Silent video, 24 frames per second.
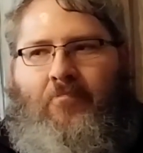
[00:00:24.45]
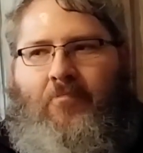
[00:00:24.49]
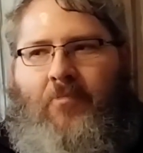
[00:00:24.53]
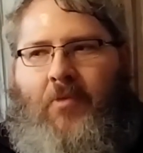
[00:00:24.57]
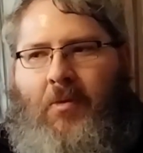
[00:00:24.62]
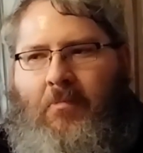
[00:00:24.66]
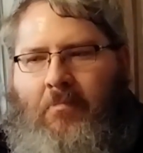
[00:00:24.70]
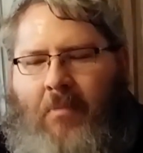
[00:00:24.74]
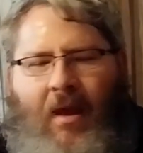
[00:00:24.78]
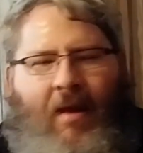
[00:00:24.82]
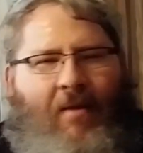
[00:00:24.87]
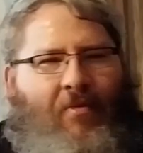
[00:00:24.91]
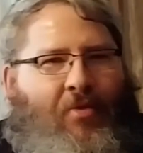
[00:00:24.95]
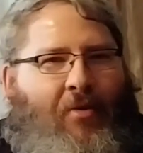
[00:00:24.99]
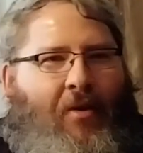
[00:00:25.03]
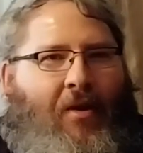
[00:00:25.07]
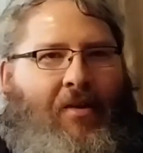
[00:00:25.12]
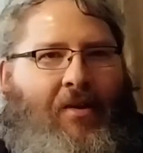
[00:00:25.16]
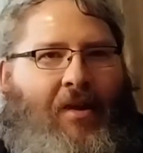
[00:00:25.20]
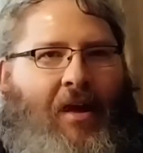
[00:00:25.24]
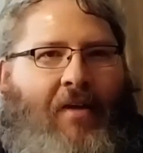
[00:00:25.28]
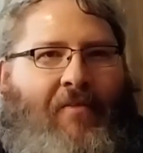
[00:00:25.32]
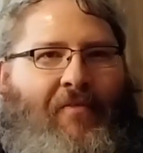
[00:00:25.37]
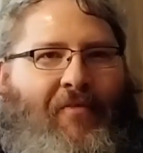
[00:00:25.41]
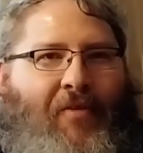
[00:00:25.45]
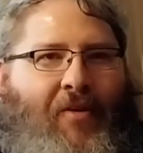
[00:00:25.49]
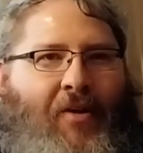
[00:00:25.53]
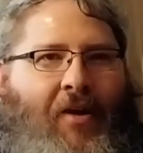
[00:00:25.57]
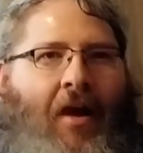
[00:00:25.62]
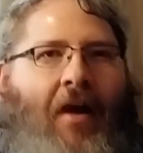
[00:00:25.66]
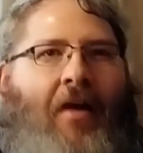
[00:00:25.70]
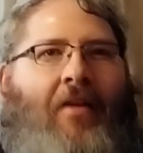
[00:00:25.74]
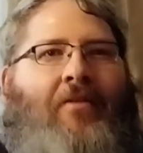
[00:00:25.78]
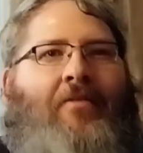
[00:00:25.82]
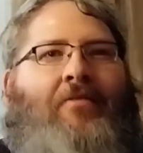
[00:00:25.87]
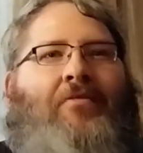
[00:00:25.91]
you may have thought got
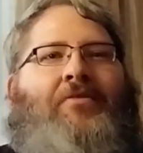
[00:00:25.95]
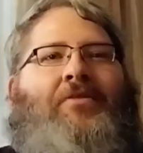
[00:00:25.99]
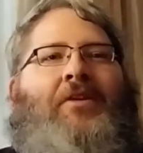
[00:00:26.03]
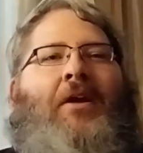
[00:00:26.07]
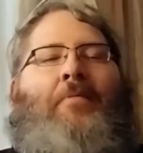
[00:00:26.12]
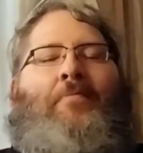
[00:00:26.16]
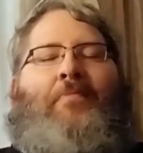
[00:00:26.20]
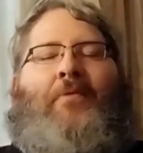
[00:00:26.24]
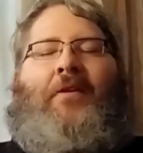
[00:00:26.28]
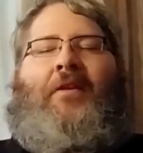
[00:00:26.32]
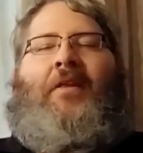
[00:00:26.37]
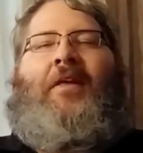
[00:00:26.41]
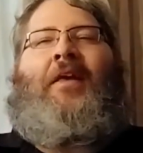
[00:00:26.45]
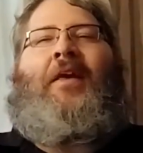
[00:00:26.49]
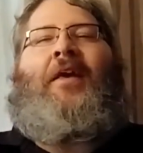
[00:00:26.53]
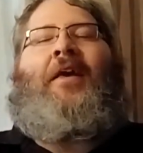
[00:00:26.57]
forgotten or something.